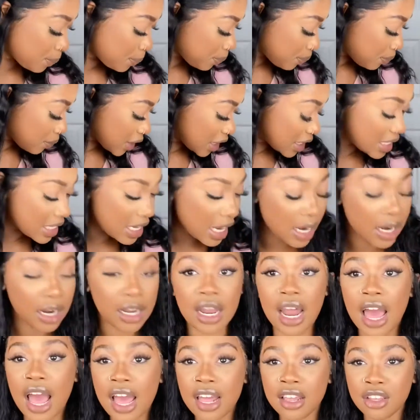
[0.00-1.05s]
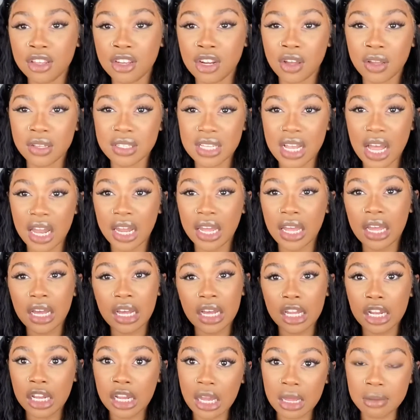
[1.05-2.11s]
it's not a lot, you know, it's not like
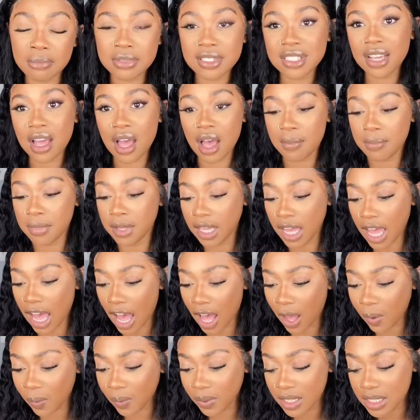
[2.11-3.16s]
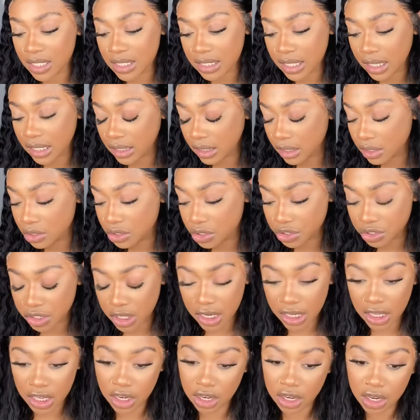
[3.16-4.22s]
clumps coming out. It's like a little strand
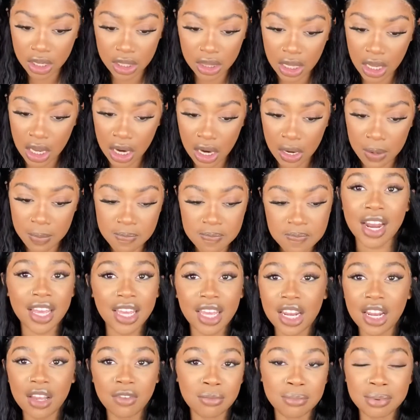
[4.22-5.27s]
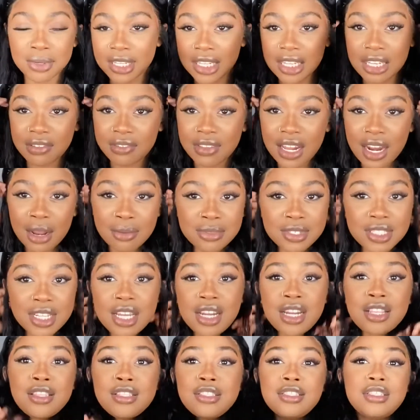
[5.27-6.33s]
here and there. I can't even believe that I'm saying that
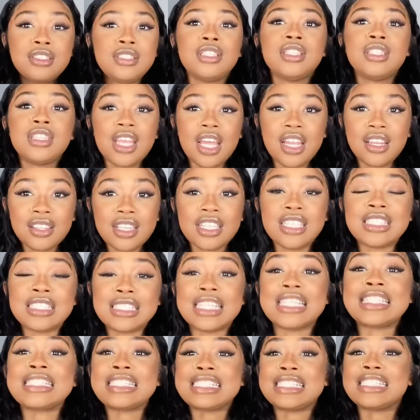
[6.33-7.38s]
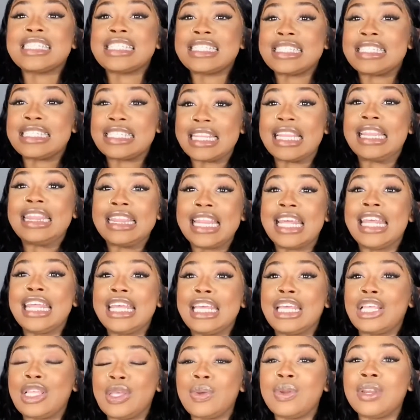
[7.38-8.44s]
this is a
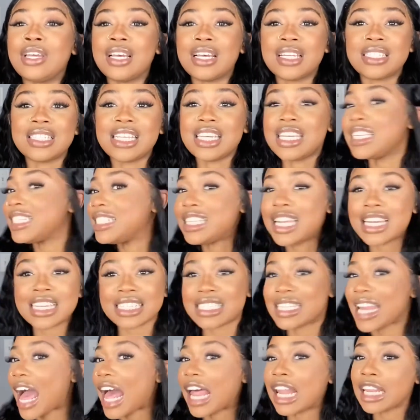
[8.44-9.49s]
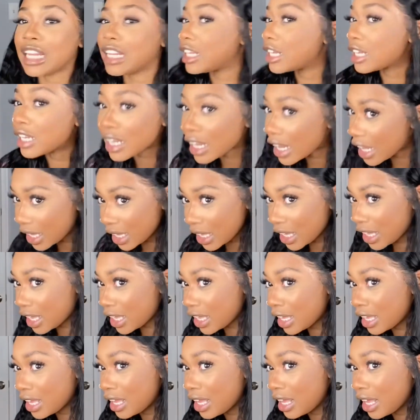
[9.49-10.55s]
synthetic unit, because it does not look like it.
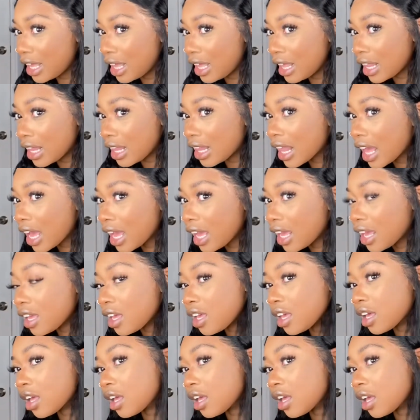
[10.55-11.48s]
Like,